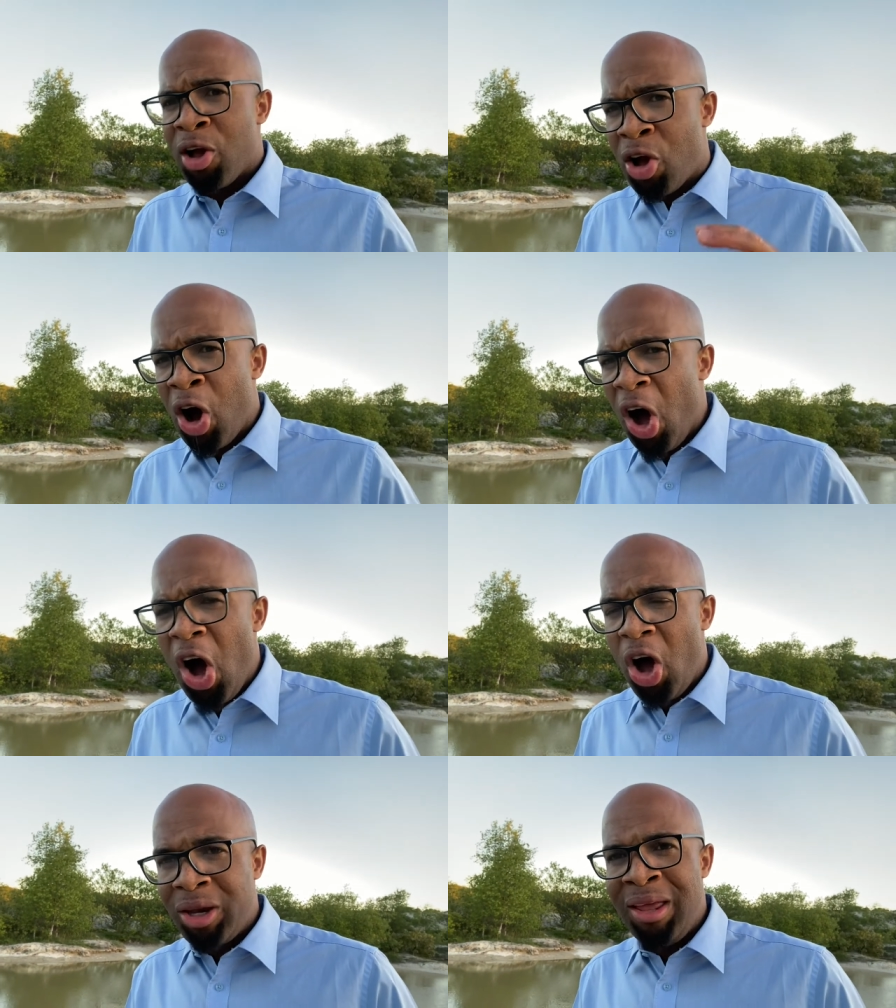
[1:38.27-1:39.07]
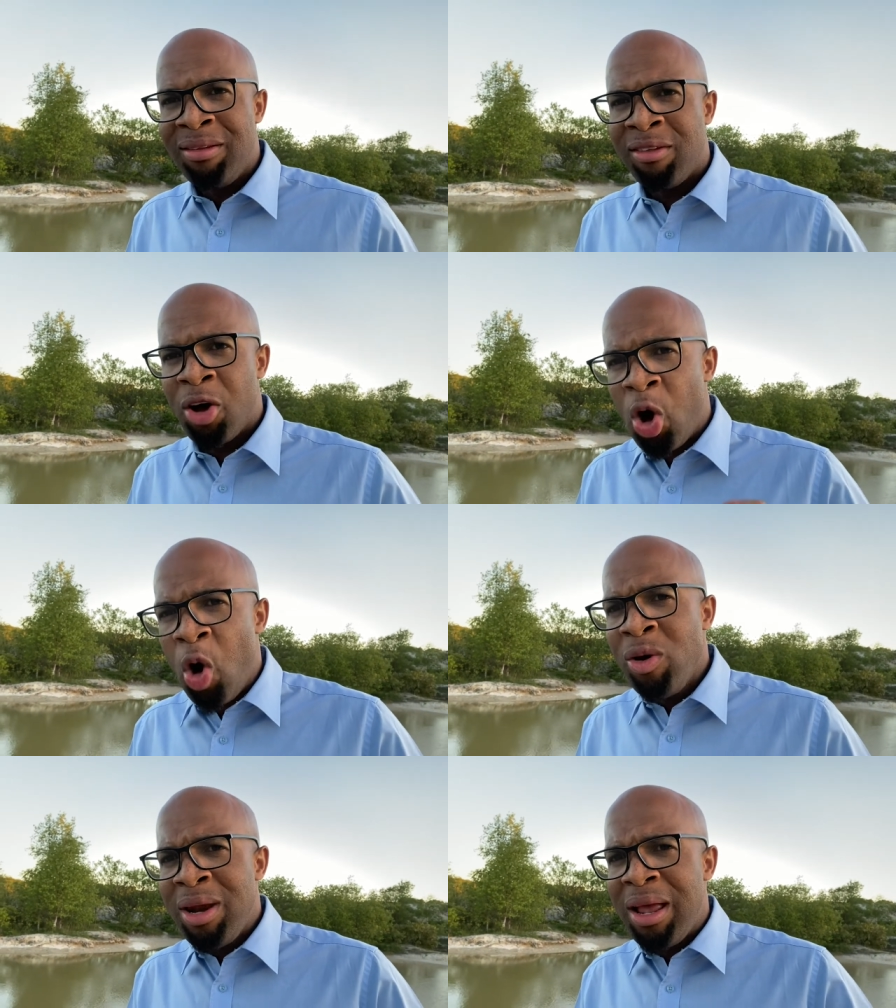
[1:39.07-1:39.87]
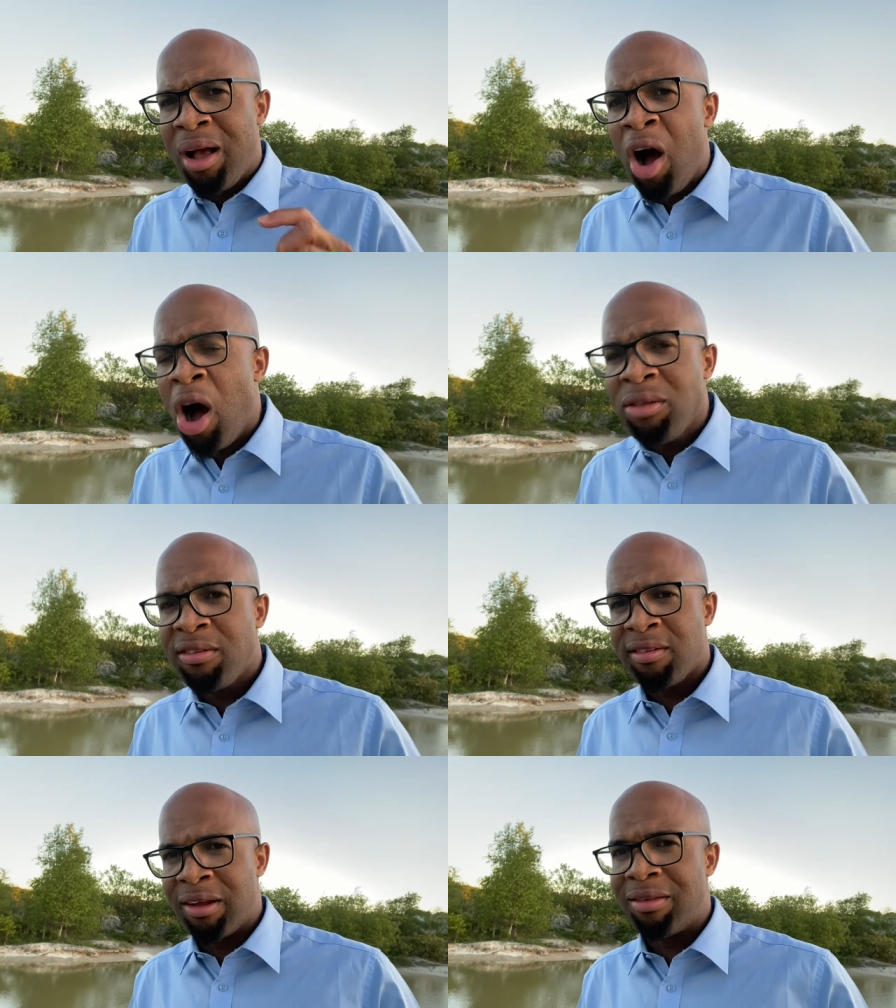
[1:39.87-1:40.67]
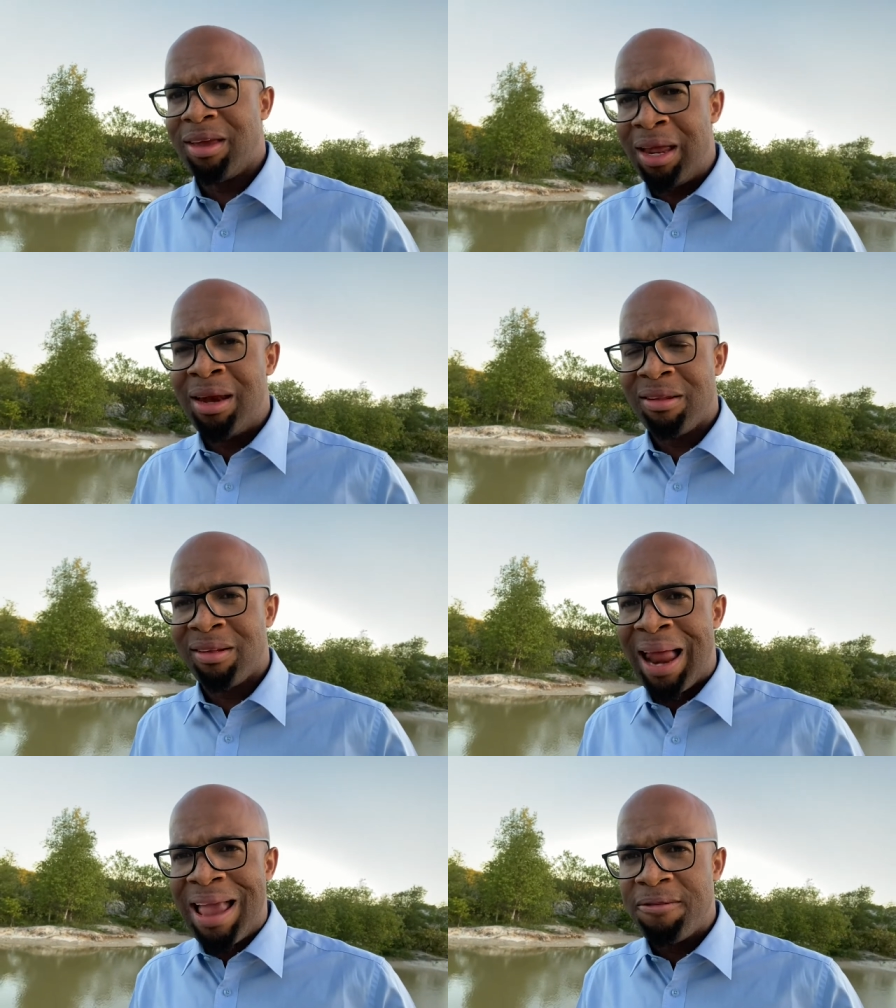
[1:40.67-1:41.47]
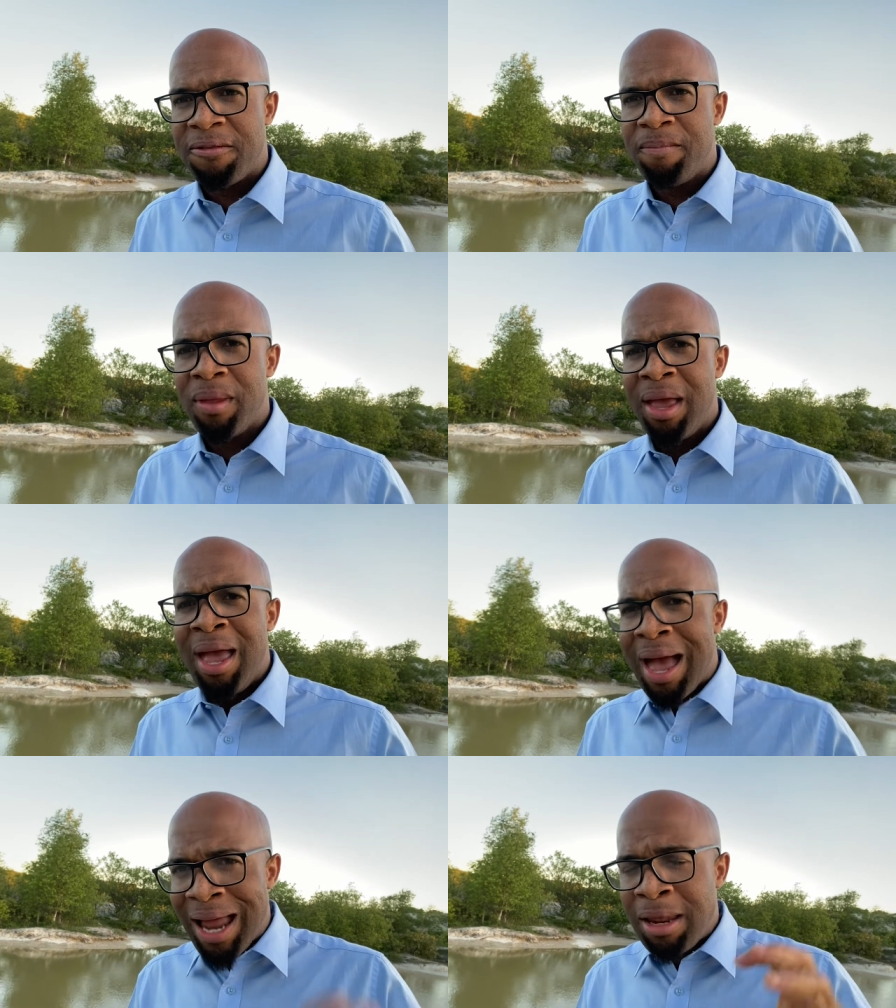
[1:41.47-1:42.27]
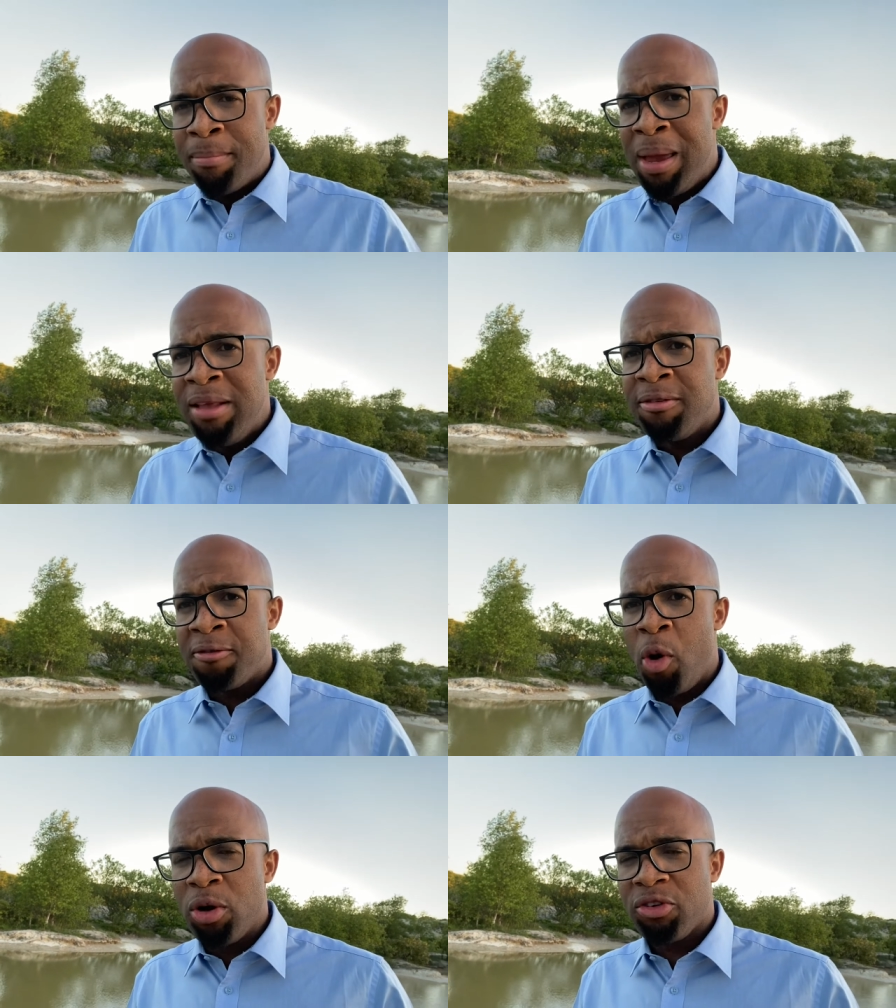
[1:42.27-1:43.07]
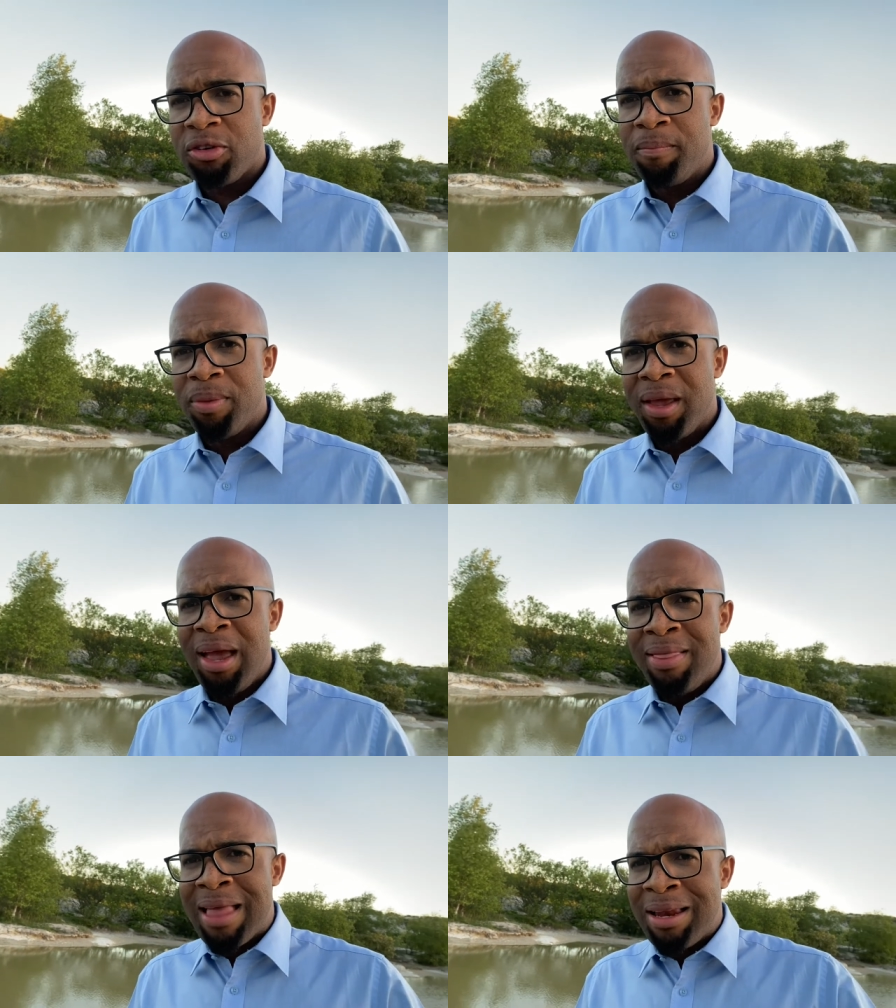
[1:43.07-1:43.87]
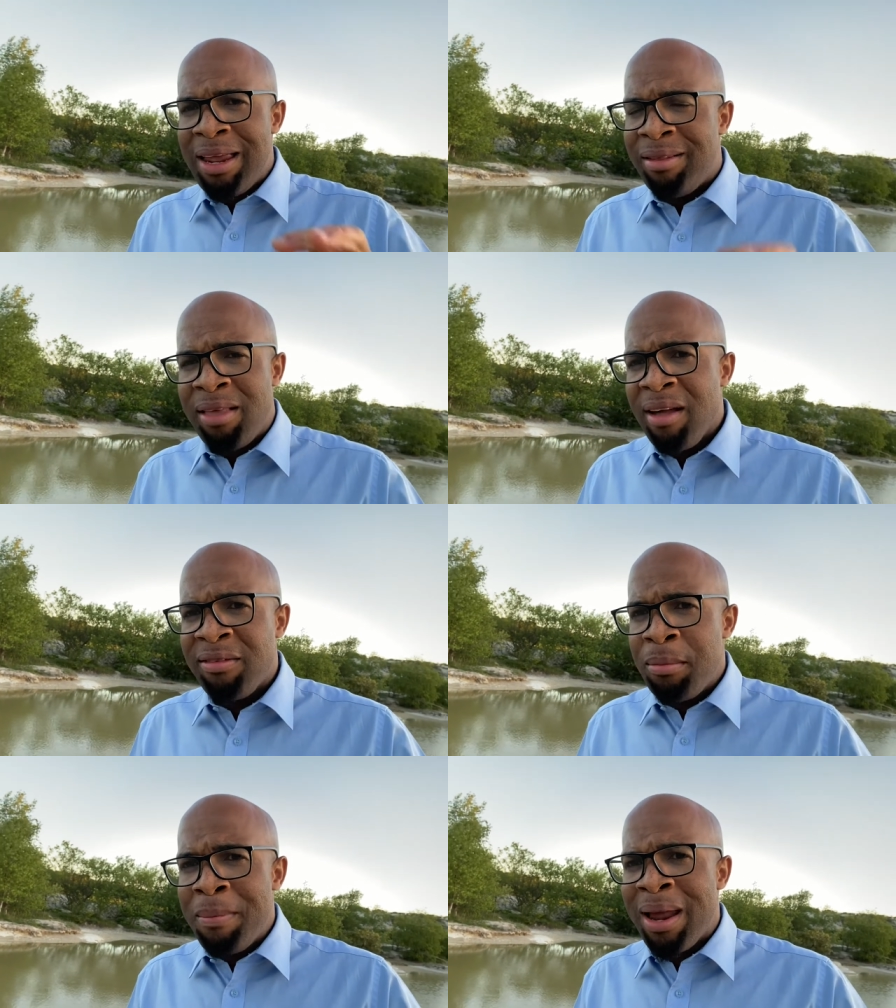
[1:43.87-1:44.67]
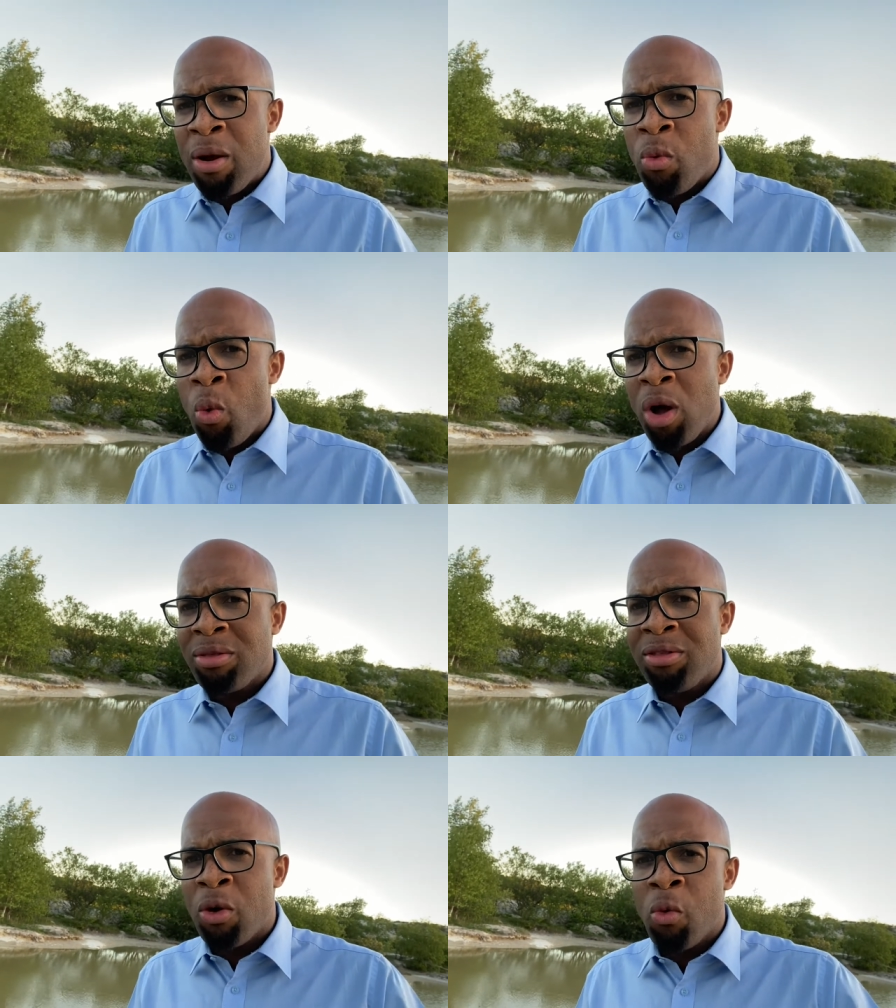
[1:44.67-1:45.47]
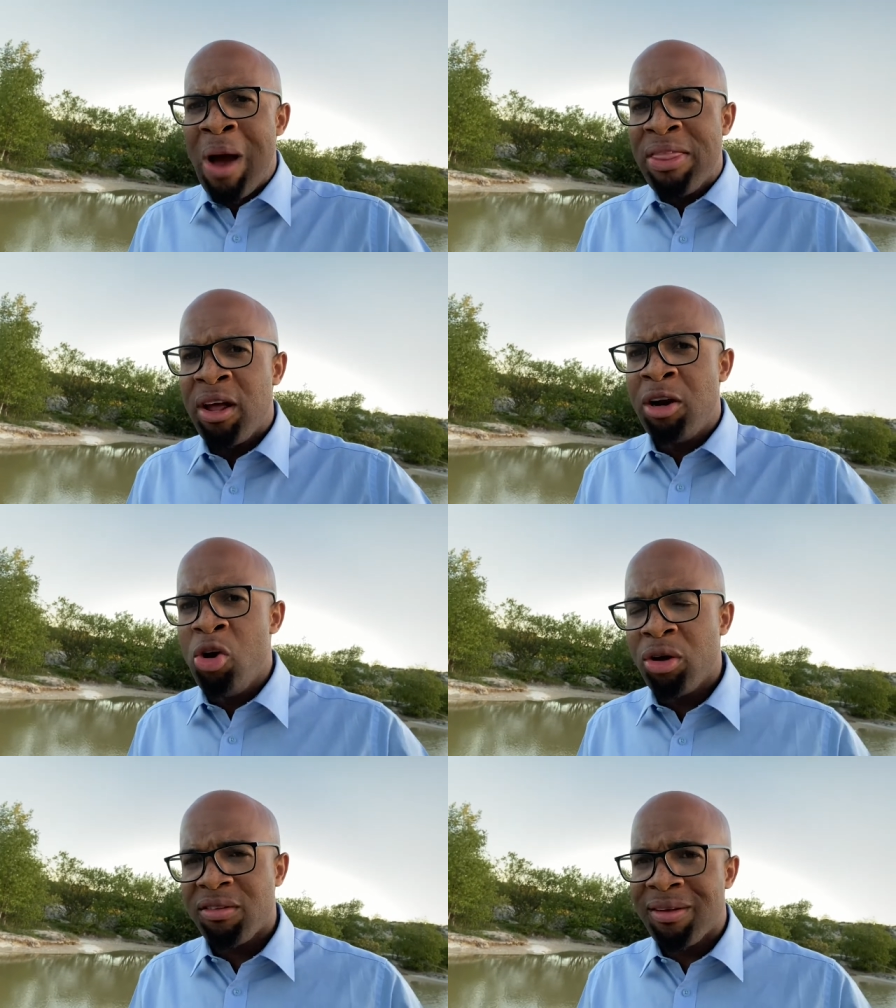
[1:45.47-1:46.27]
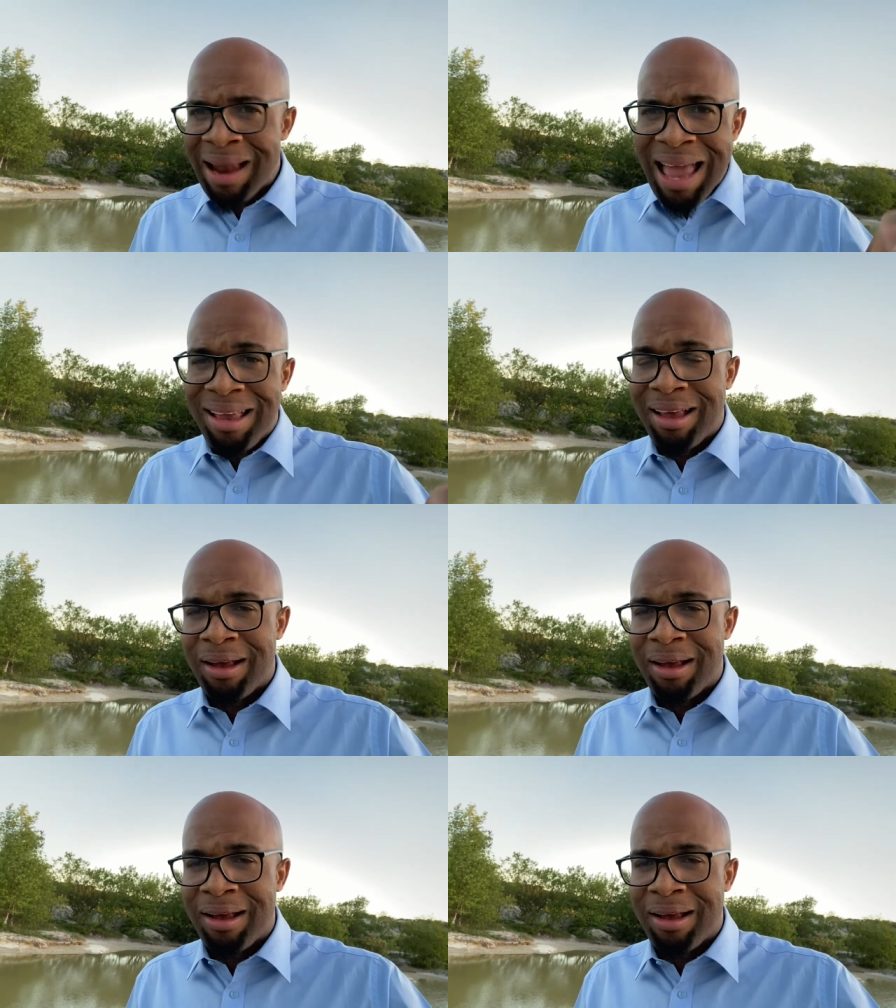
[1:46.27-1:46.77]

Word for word: God is the only constant in this life. And it means, folks, that it doesn't matter what the weather looks like